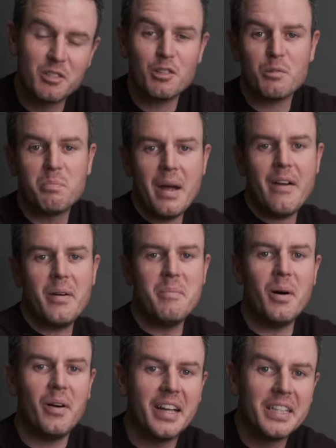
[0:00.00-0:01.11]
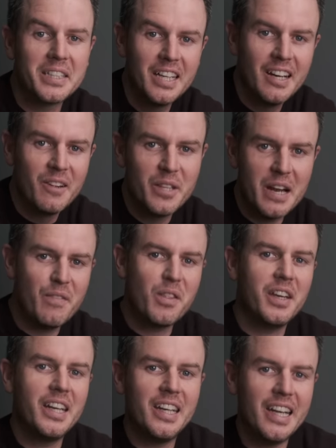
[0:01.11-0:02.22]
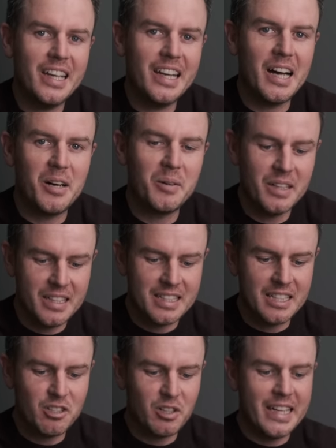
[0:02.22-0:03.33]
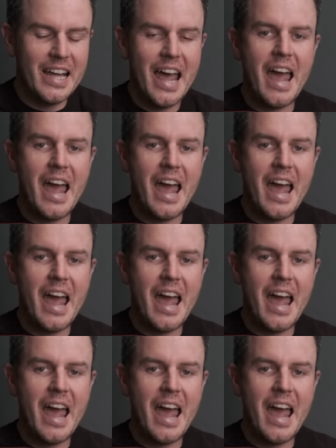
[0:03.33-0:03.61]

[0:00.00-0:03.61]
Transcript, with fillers: just bear in mind that everything in here now is literally